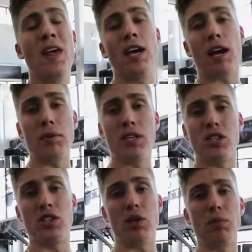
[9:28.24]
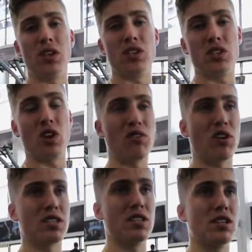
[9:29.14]
coming into the gym and you're just
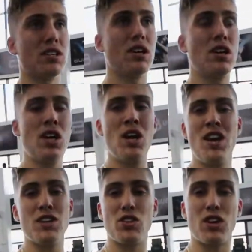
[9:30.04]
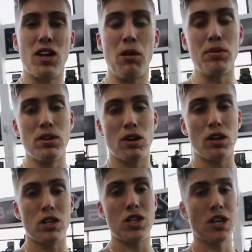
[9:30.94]
half-assing it, it's not going to help you, you're not
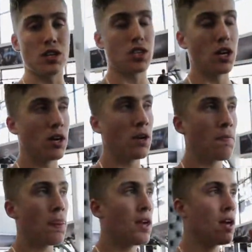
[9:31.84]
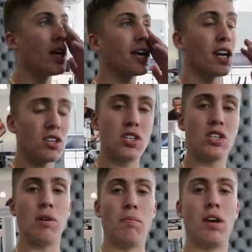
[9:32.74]
going to change. So get into the
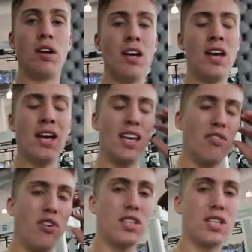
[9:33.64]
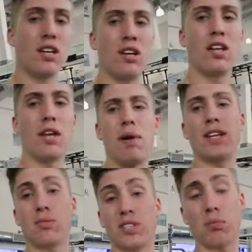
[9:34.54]
gym, earphones in, they're
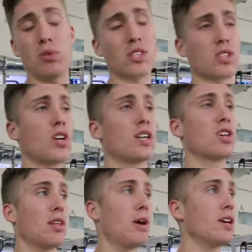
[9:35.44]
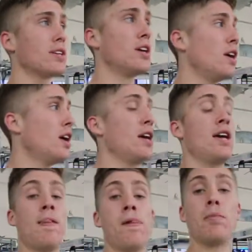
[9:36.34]
playing some sick music, so I took them out.
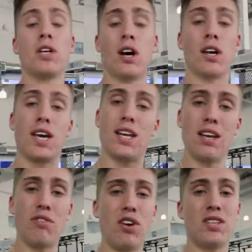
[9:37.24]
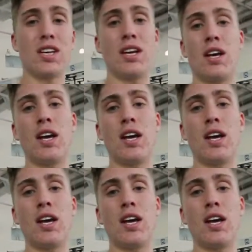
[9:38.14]
But yeah, get earphones in,